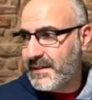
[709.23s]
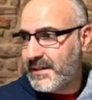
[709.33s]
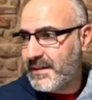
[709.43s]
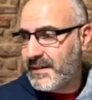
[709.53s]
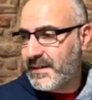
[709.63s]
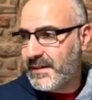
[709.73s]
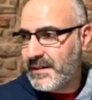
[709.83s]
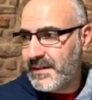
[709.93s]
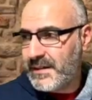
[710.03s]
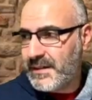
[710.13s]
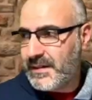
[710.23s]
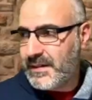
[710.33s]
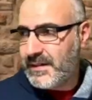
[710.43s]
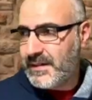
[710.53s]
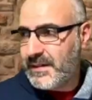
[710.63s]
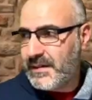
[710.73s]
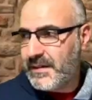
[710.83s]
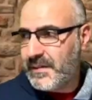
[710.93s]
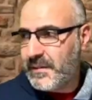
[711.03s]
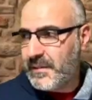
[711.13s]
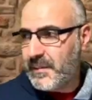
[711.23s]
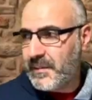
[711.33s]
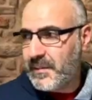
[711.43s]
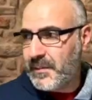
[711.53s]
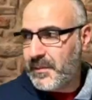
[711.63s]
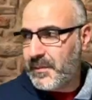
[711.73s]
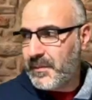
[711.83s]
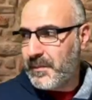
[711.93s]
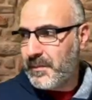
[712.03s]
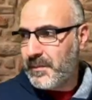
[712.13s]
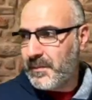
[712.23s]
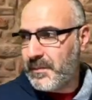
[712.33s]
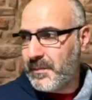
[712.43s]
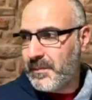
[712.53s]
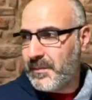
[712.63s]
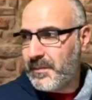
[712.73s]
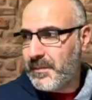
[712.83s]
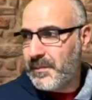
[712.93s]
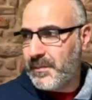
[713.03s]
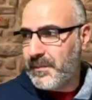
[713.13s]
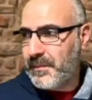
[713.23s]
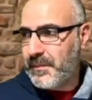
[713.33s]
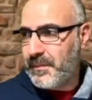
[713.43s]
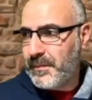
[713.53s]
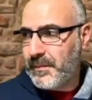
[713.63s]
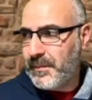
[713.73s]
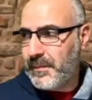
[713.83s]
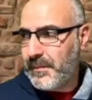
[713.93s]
(silence)